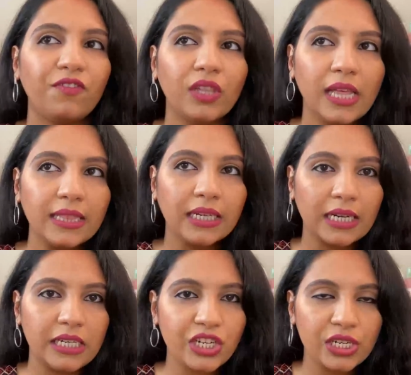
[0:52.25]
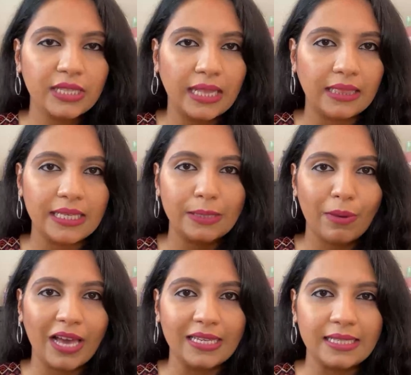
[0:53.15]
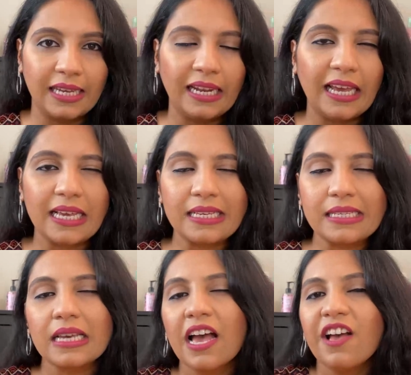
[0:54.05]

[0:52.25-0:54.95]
feel like the condition that this bag is in is